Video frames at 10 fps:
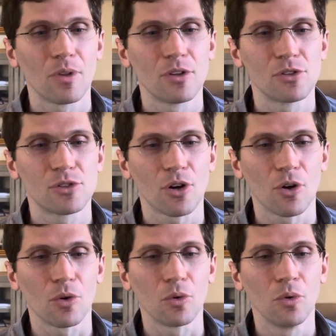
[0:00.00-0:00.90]

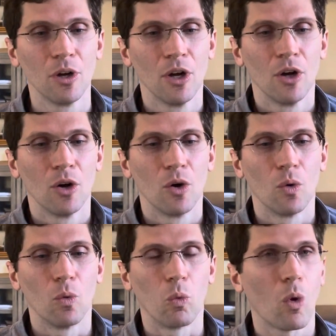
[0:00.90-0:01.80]
So
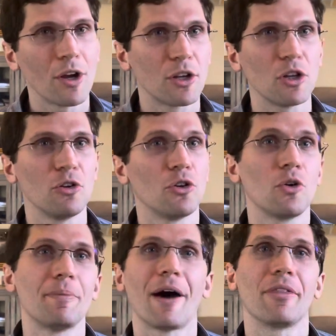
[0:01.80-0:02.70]
what do you do
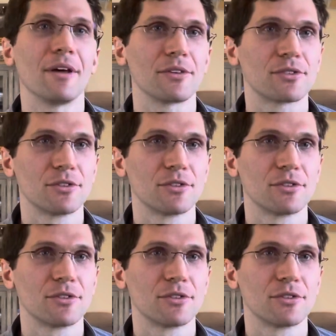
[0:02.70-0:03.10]
about this?